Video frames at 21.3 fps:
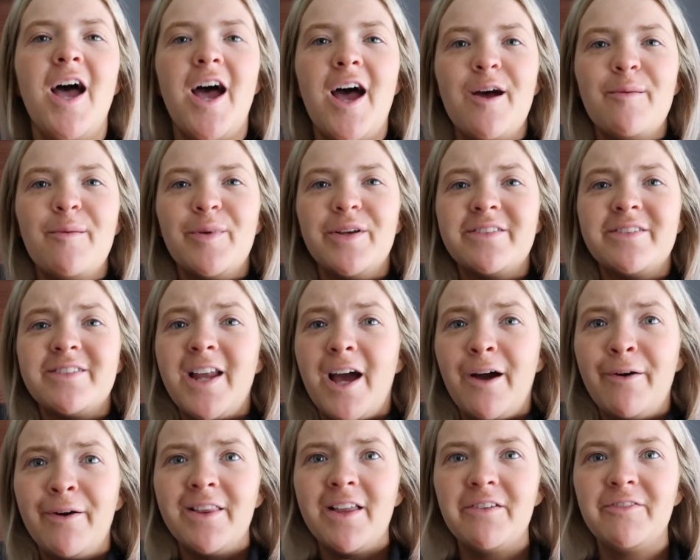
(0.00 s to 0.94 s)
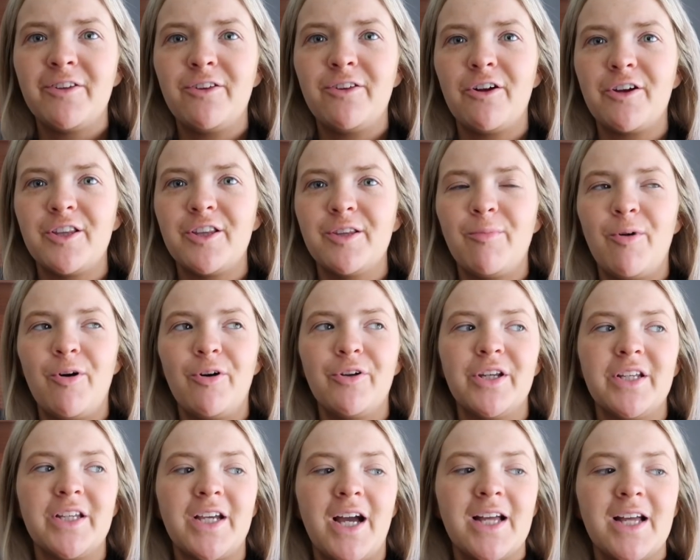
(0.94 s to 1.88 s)
It's now 11 o'clock in the
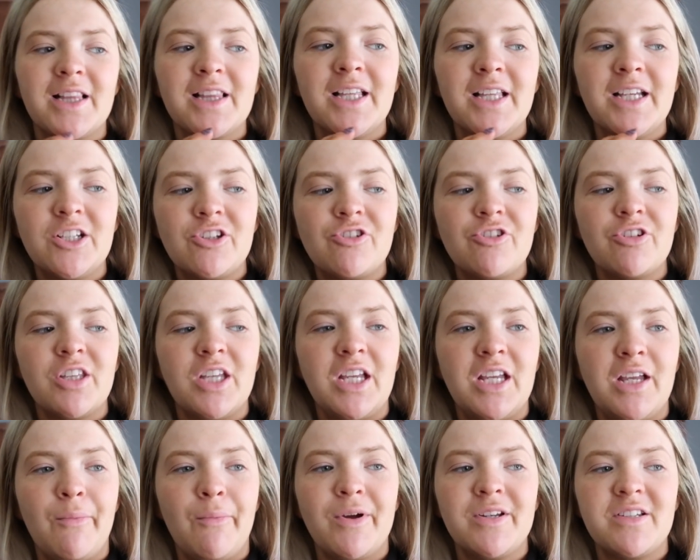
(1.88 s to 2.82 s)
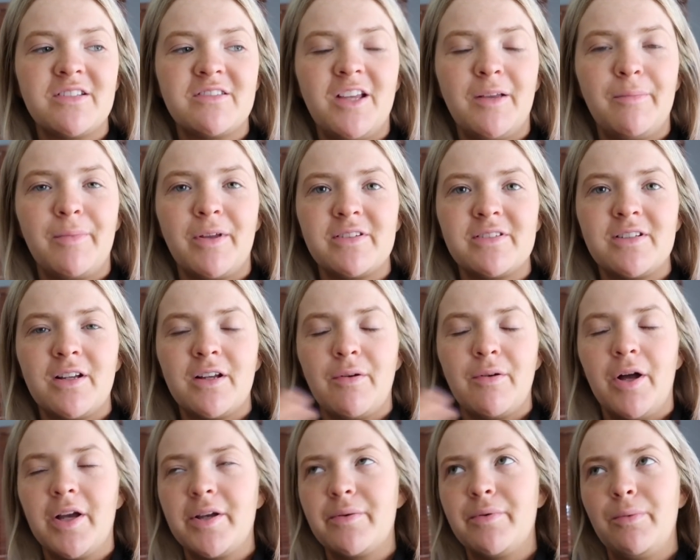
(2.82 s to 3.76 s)
morning. I literally went to sleep
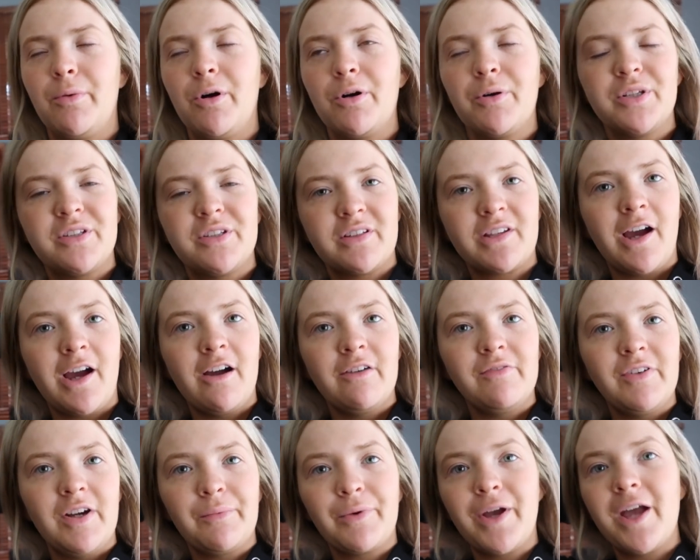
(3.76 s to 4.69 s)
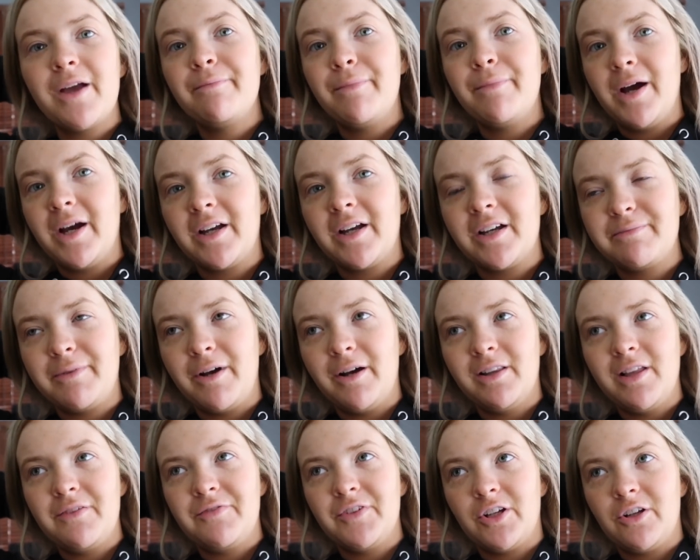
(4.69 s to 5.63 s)
we went to the caravan, came back about
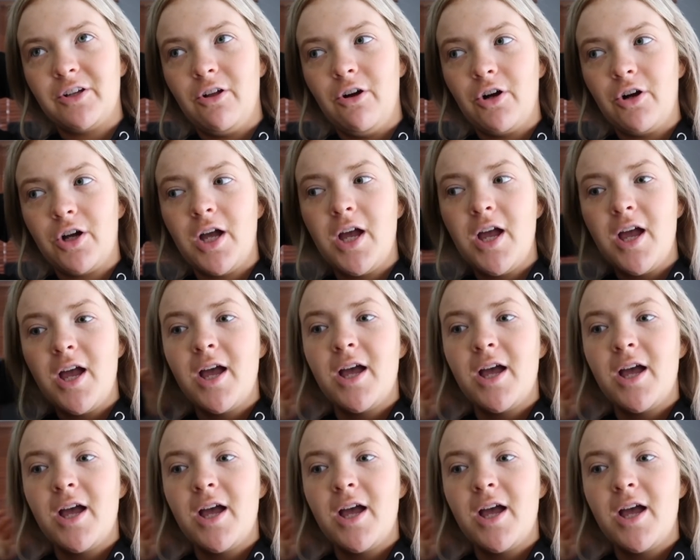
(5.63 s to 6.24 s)
11 o'clock.